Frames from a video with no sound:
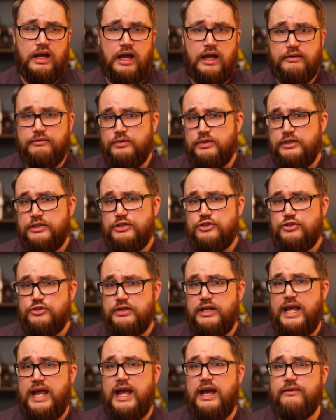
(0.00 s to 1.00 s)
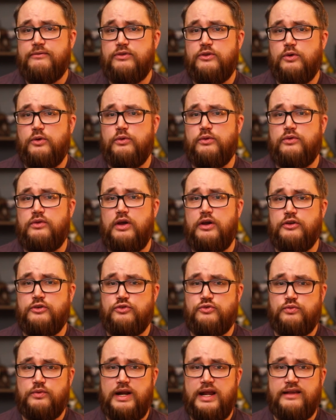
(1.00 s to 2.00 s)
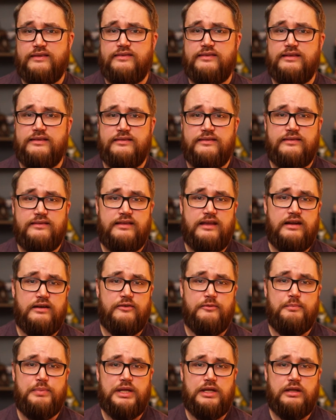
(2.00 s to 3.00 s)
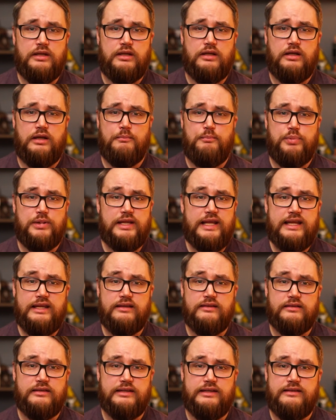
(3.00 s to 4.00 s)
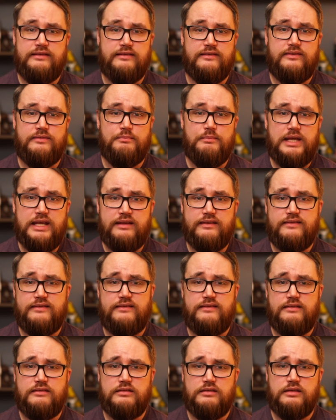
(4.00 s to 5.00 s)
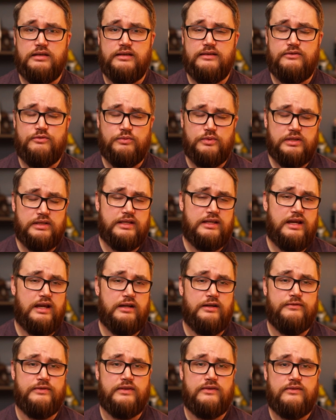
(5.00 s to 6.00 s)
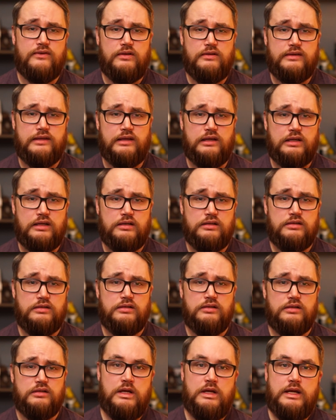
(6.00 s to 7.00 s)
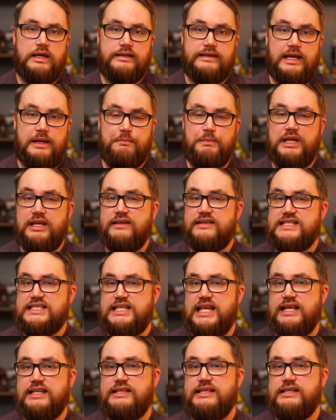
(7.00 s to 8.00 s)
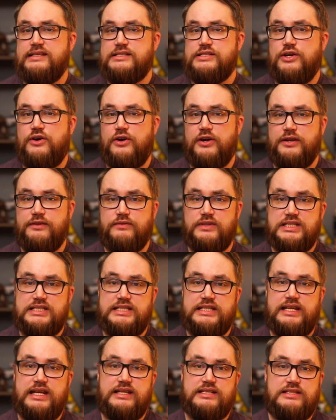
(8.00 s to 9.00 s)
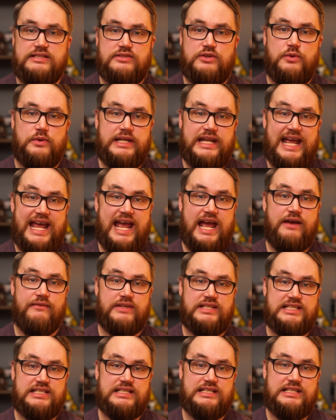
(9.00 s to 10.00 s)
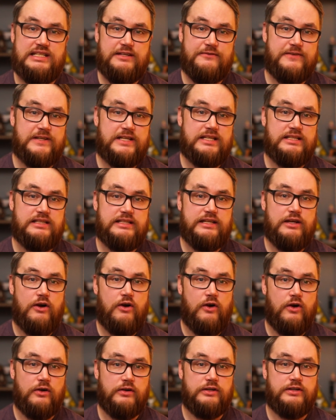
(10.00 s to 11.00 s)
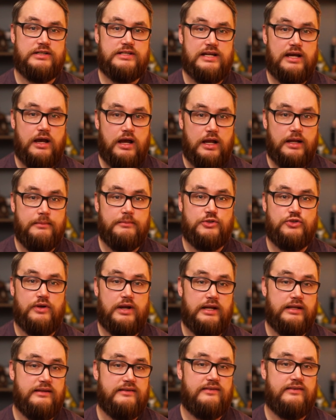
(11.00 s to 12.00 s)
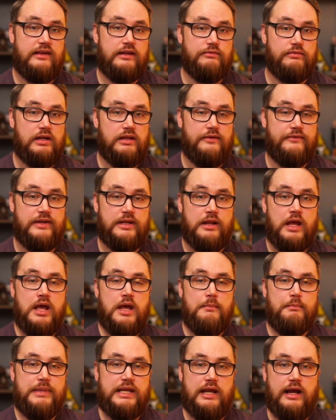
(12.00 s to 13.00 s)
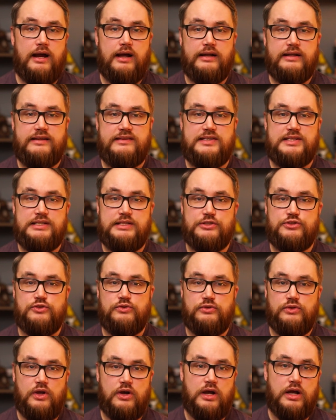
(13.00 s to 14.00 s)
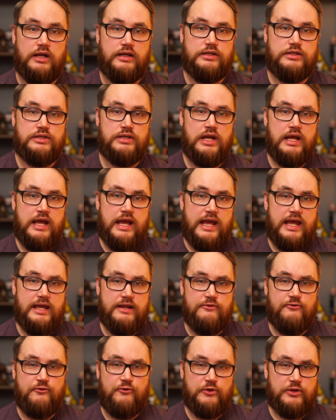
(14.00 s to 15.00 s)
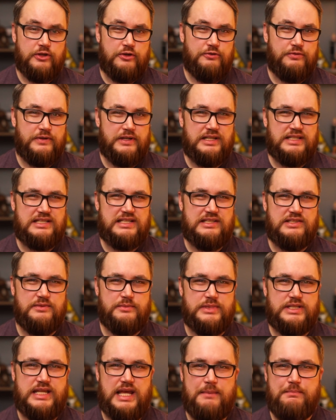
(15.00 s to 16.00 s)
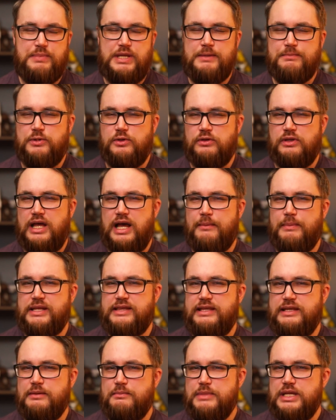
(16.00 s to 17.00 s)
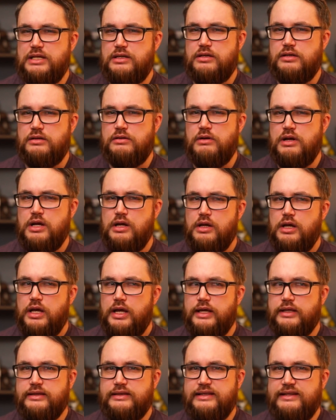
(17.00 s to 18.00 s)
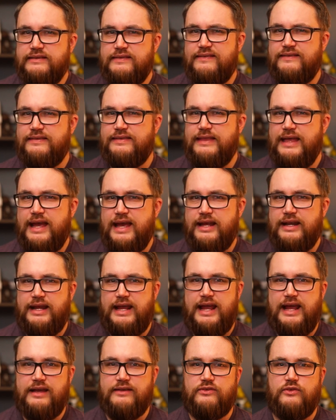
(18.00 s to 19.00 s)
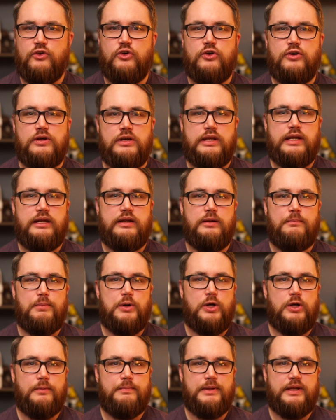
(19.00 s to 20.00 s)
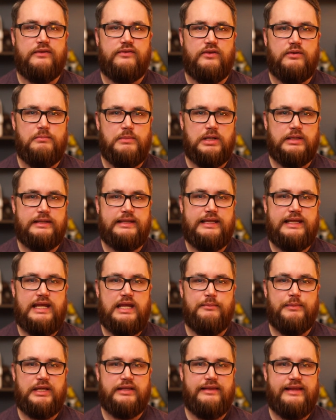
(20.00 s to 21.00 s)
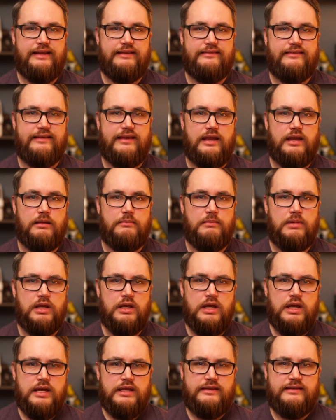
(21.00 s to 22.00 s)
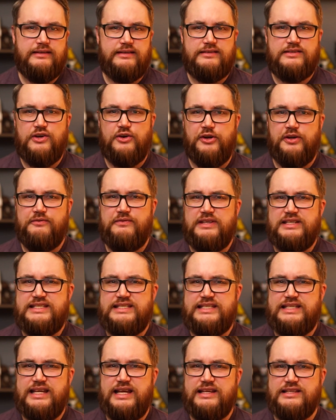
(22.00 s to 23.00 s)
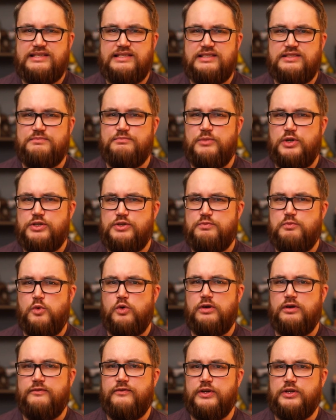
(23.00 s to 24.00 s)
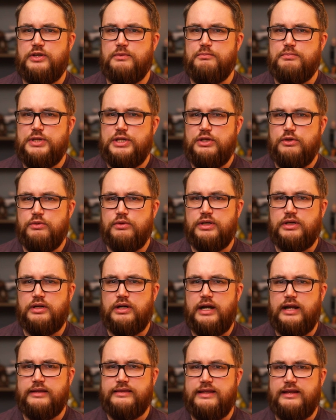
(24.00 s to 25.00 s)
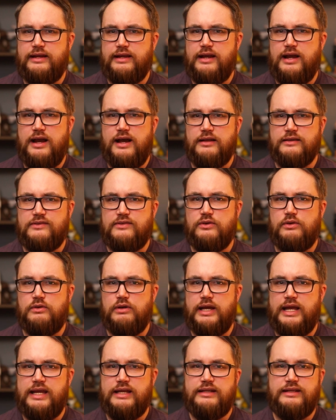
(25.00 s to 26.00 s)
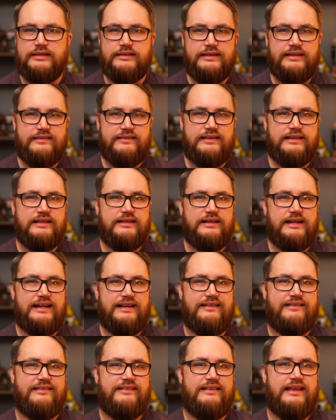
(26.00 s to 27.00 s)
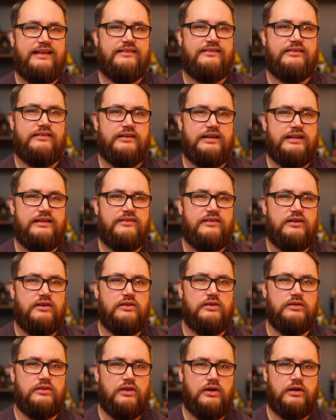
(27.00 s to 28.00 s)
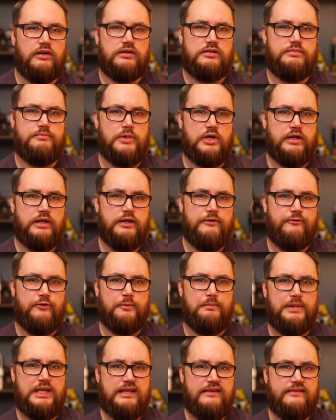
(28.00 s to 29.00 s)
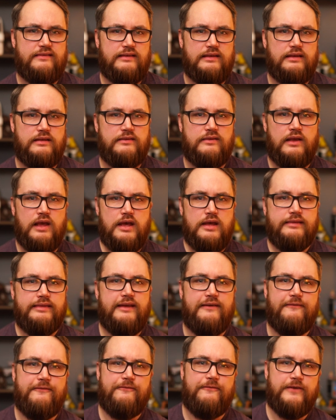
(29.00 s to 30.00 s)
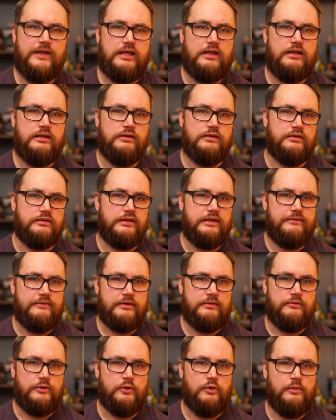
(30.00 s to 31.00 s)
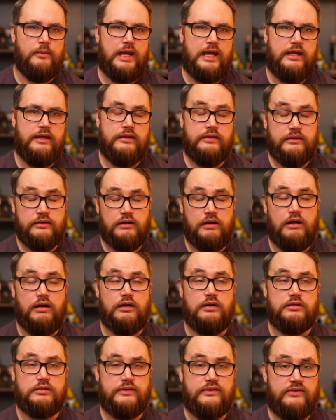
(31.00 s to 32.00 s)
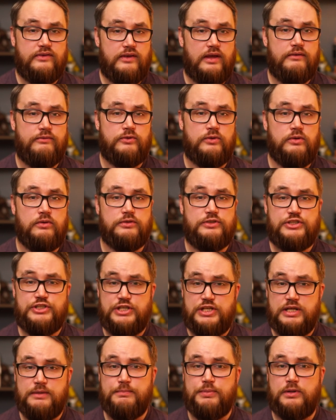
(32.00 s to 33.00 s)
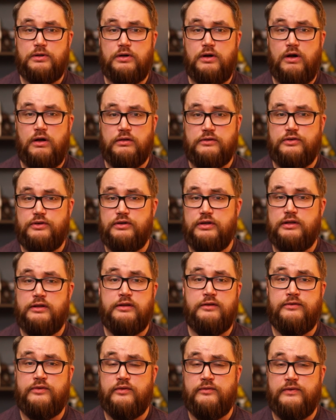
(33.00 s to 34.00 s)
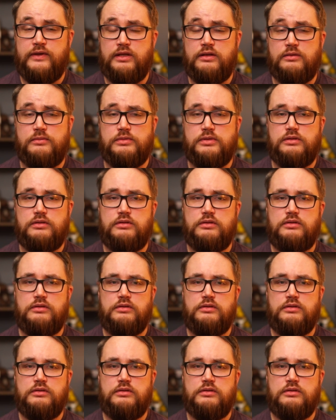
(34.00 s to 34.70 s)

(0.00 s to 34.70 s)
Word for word: I really should have those addressed instead of being blatantly dismissed. It's really kind of insulting. That being said, the Atari VCS is going to have a significantly harder time trying to stay relevant beyond its initial launch. And for the criticisms that people lob at the Amico, at least that has a hook and a purpose among the gaming landscape the Atari VCS is much more of a computer than a console, and at least in the United States, there isn't a large market for PCs that fit in your living room, and there are several cheaper alternatives available.